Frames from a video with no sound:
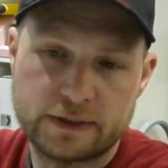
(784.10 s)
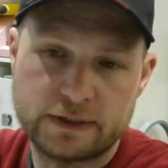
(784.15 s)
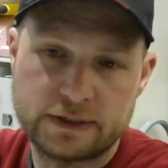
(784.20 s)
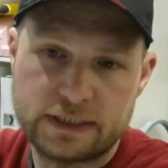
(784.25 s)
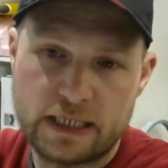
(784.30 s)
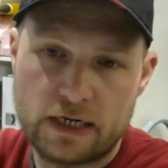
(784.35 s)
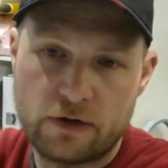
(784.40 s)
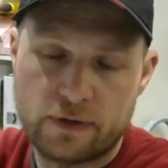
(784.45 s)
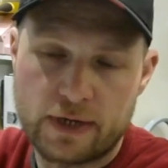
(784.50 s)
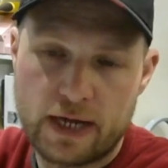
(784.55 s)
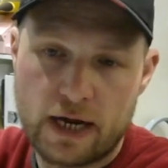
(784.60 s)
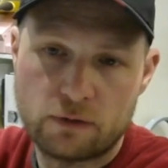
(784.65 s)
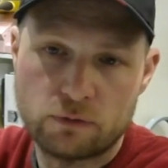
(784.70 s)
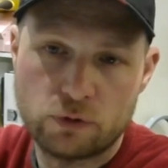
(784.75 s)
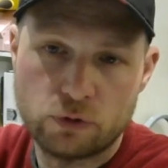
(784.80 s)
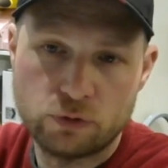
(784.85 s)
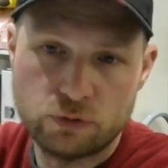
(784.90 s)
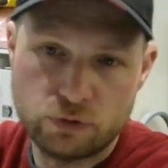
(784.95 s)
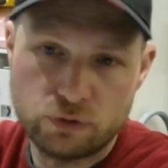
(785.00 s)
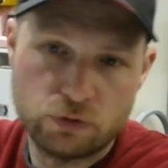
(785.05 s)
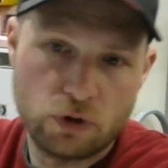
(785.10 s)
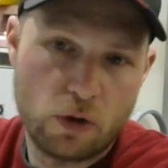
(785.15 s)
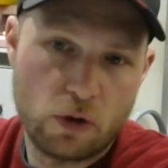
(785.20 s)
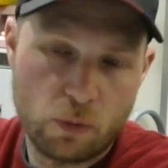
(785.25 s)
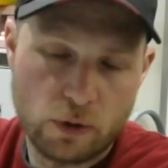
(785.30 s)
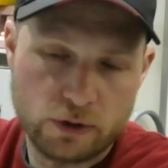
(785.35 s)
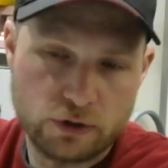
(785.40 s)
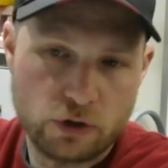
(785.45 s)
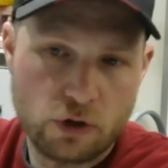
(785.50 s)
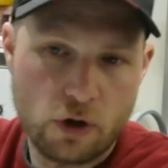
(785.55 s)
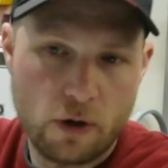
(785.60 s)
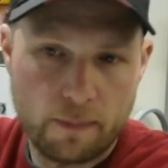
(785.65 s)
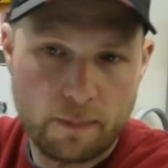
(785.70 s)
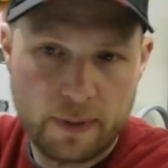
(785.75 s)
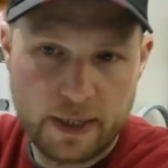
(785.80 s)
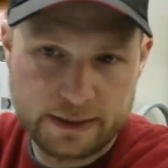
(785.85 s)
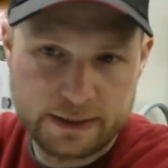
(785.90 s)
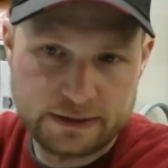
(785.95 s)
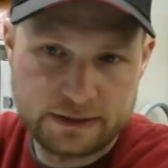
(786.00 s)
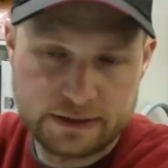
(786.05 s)
seller account or do not want the
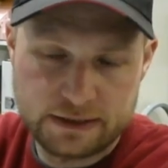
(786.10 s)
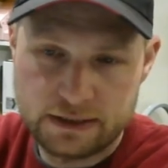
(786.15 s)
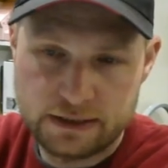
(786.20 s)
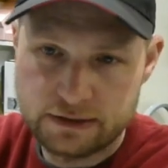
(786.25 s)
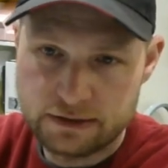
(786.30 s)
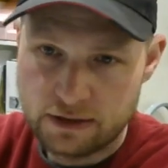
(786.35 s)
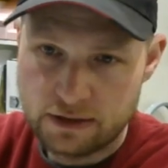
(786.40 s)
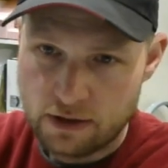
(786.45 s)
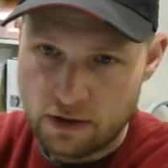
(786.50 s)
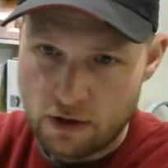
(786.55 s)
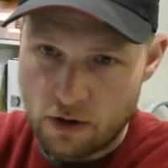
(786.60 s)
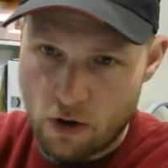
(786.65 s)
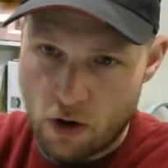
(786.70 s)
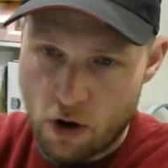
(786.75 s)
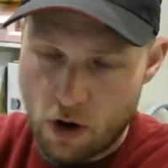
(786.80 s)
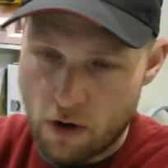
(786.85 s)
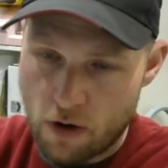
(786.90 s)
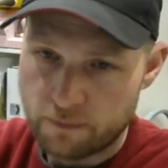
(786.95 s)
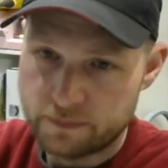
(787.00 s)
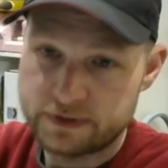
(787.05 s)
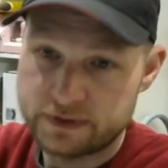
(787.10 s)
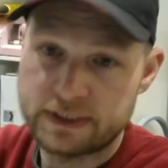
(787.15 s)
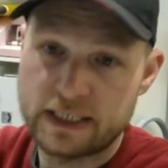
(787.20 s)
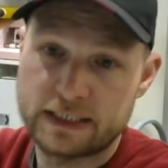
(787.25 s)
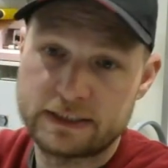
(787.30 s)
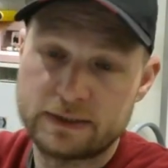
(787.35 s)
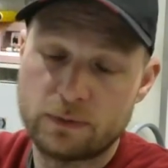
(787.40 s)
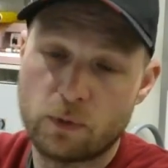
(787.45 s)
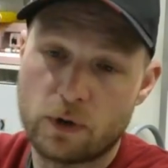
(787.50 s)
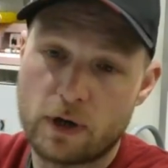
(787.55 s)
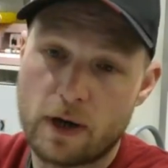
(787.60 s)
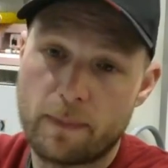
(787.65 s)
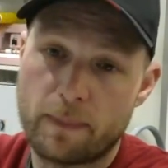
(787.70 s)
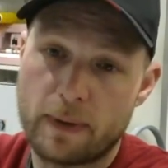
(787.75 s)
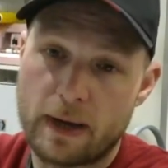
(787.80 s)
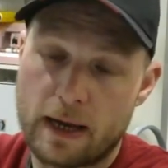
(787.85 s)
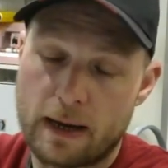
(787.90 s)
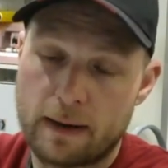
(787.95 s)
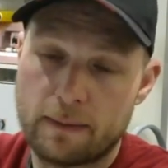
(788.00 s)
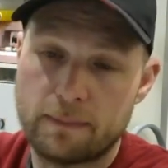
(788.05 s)
complexities of setting one
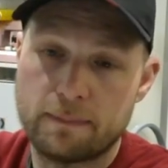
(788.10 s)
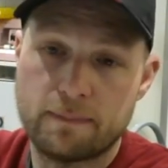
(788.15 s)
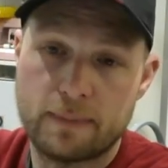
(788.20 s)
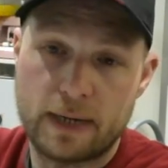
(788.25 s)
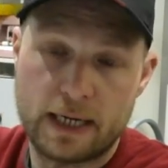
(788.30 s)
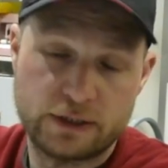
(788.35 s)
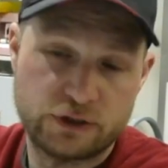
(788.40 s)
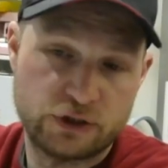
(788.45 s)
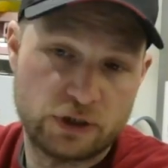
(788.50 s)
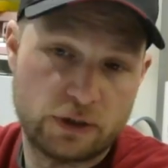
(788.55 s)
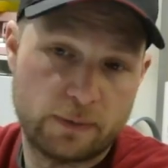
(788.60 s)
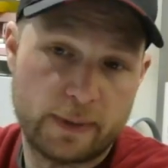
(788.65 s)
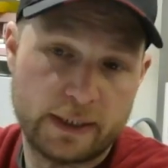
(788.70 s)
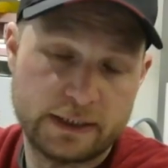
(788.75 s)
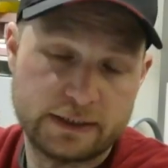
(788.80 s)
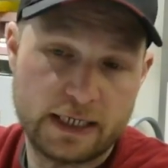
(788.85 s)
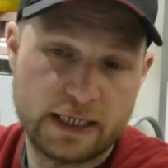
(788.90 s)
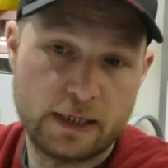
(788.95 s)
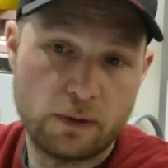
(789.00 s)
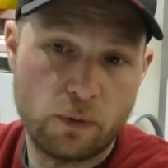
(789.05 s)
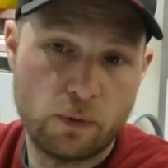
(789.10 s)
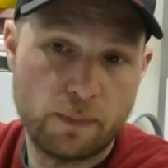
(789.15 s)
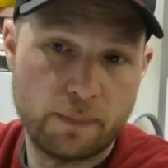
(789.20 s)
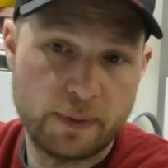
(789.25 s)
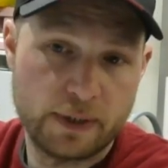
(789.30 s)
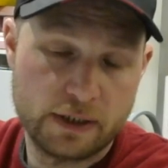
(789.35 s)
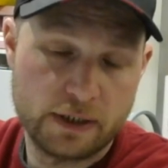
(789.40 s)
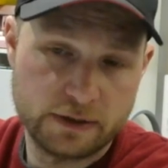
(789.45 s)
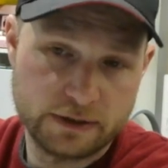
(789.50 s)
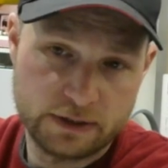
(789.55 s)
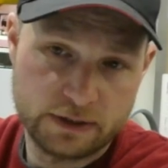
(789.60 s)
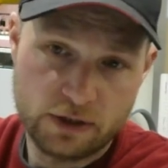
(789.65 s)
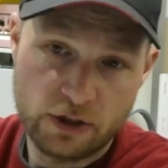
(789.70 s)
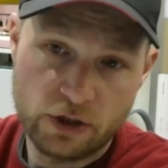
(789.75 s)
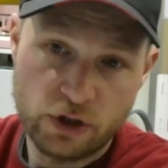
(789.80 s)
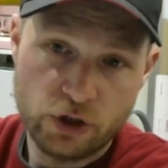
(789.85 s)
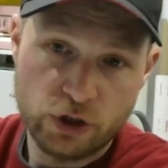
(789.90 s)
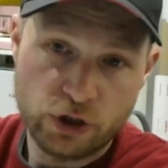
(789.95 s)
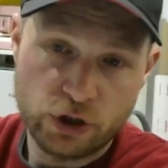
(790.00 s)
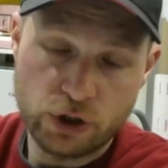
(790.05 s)
up and managing and maintaining one, because
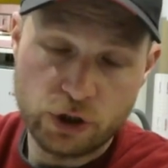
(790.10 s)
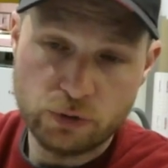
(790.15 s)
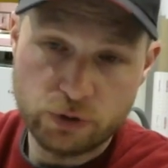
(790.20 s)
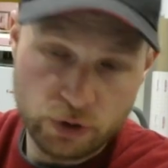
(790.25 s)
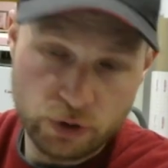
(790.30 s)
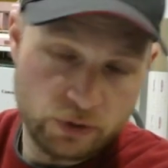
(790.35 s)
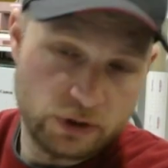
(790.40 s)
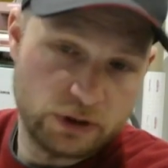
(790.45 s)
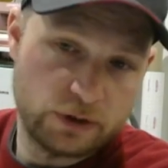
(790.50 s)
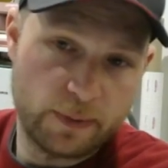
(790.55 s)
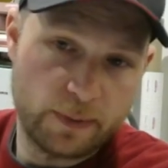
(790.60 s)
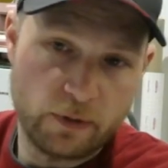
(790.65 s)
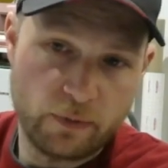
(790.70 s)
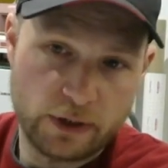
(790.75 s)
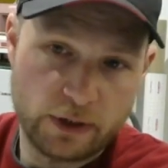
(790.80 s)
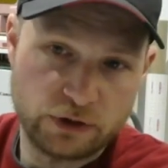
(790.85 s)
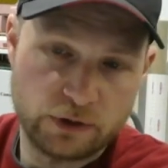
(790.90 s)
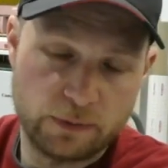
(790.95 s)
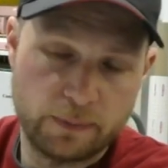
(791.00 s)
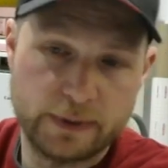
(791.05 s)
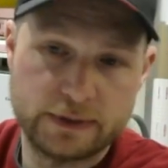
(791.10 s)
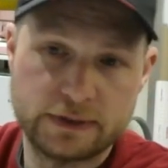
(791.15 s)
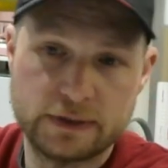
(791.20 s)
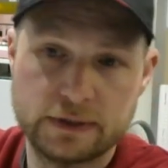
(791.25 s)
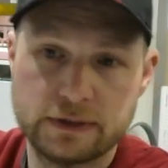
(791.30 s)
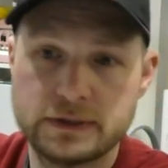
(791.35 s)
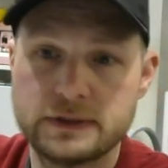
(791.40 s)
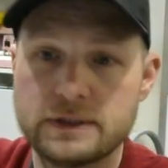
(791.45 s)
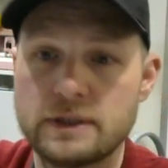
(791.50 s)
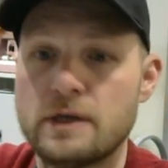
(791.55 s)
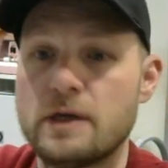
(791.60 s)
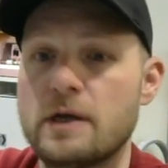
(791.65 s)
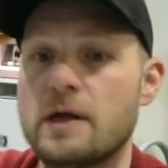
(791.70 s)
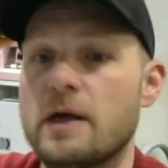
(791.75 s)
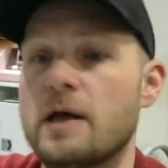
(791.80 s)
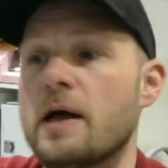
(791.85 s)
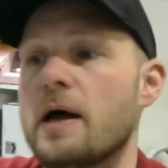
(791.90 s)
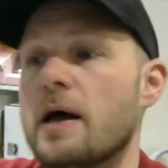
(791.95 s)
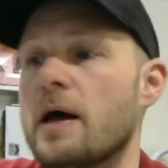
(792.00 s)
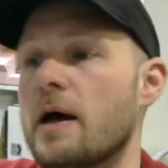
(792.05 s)
you do need to be a registered business,
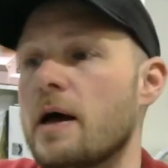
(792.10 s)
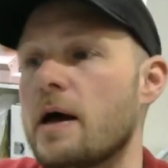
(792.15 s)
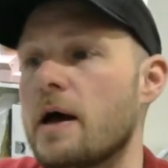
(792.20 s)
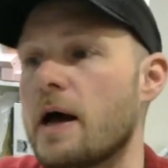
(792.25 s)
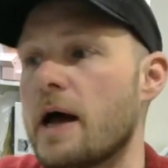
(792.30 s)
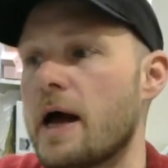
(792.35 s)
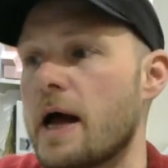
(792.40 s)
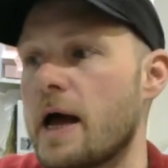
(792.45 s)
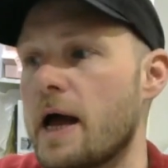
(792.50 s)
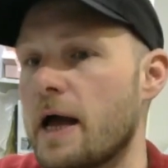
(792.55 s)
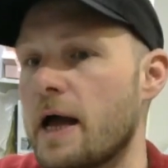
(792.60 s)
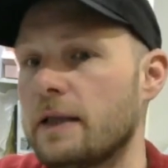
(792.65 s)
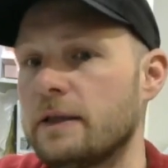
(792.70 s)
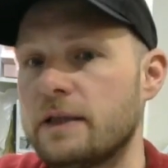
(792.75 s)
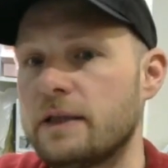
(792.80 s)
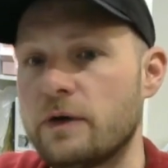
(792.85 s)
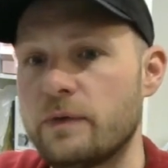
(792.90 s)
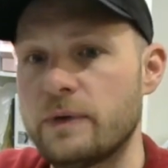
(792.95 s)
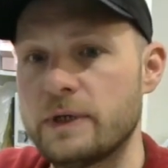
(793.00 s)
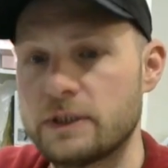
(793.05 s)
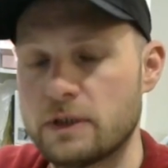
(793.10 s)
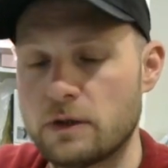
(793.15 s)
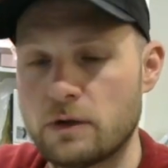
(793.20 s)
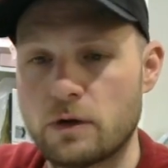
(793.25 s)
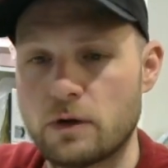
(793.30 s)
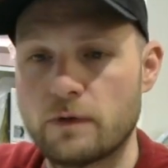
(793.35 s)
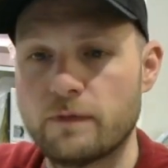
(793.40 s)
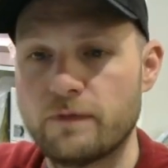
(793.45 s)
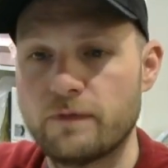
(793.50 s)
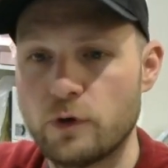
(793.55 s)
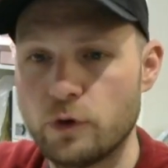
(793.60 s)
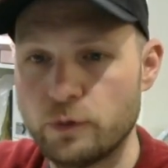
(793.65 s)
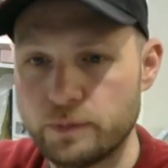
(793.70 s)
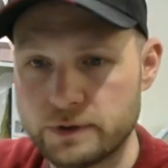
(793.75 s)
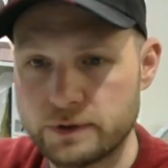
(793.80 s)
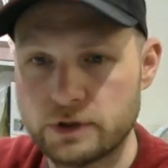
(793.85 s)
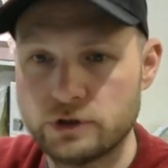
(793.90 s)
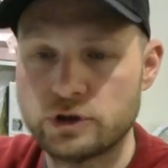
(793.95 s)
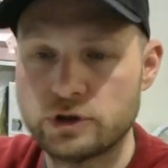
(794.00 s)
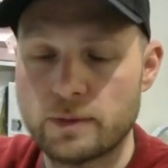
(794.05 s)
and there is a lot of hoops
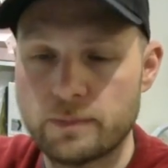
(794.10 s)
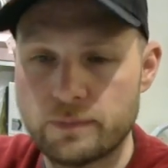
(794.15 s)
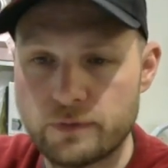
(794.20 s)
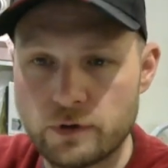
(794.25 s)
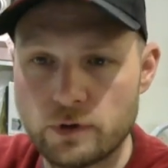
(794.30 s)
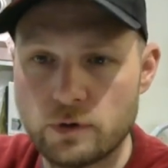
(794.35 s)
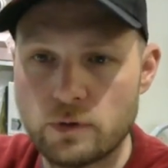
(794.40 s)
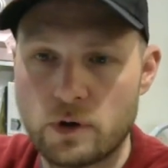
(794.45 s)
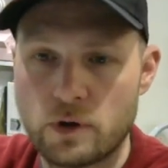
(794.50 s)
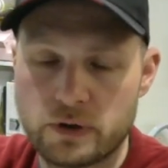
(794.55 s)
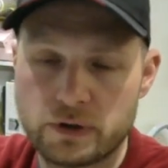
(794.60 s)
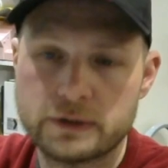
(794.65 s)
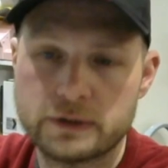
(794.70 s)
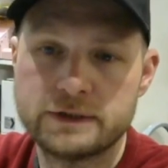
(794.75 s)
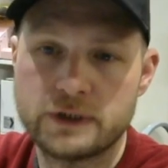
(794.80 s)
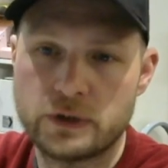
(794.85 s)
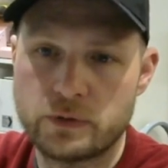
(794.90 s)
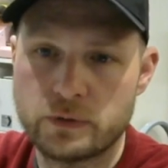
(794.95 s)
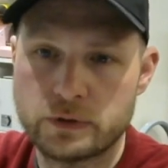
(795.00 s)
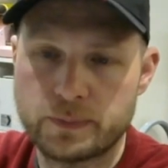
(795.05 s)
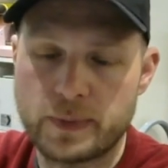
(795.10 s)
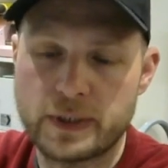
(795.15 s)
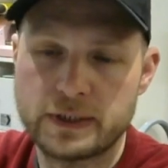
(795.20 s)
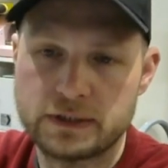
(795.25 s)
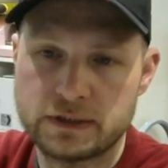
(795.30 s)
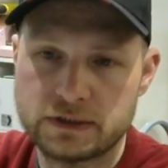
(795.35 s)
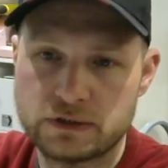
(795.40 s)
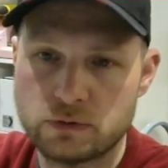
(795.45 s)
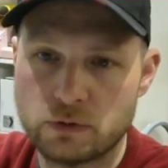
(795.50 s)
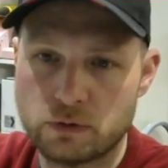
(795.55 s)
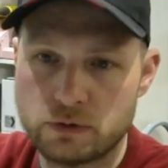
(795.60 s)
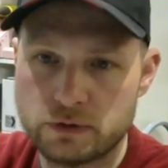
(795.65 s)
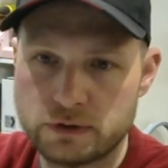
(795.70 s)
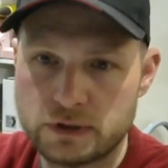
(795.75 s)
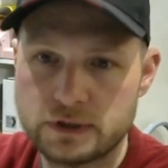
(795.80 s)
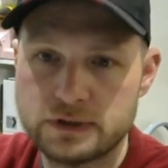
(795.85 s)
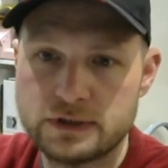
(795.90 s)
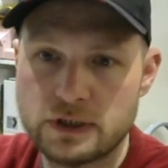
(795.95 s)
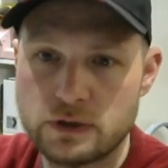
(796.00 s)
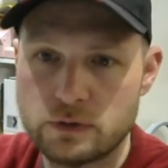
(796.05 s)
to jump through on a continuous basis in order to
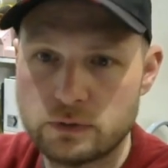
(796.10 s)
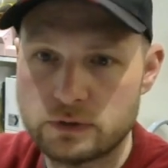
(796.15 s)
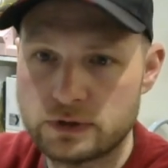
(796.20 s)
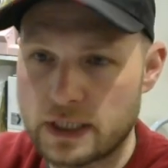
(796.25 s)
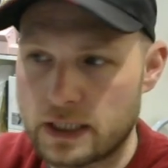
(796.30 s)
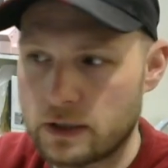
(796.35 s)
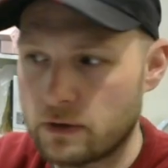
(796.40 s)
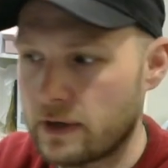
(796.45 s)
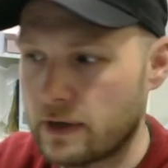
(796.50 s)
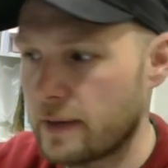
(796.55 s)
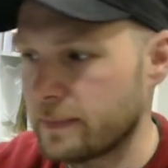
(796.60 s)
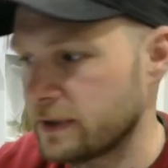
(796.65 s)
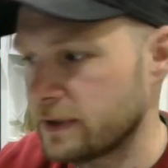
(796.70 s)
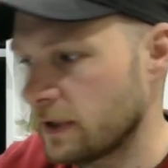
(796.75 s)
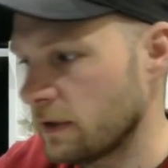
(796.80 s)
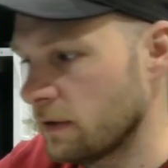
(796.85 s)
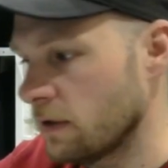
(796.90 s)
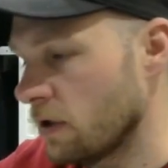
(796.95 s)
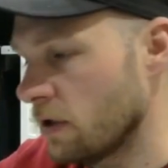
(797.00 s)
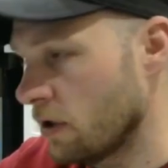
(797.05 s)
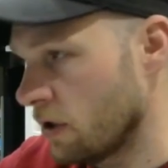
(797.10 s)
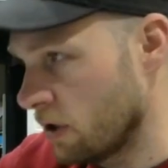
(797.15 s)
continue selling on Amazon.